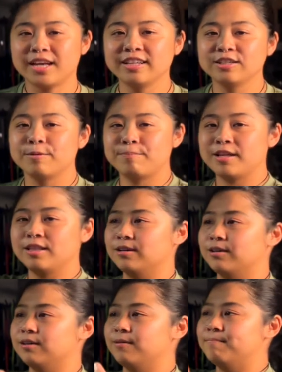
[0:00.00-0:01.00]
end up in
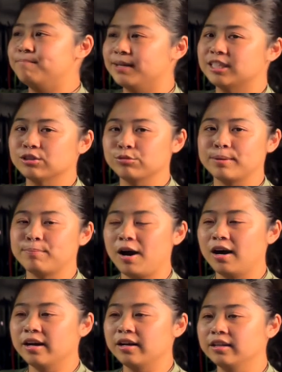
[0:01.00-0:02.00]
the mystery
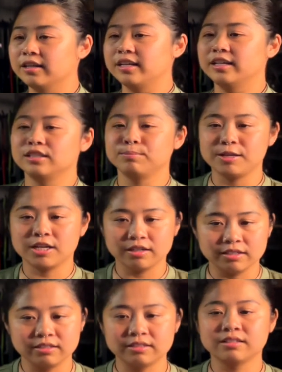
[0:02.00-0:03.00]
pile is
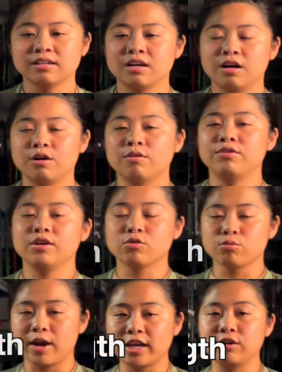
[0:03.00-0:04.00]
because of
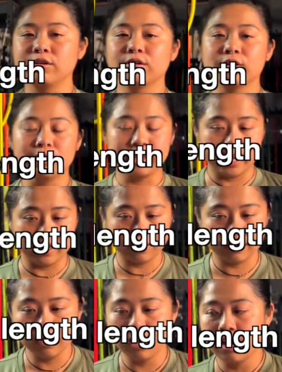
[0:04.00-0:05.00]
irregular length.
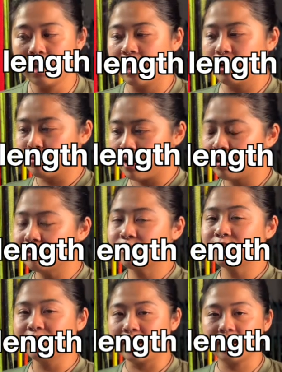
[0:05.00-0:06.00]

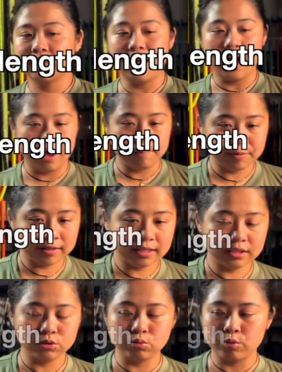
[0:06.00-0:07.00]
Irregular length happens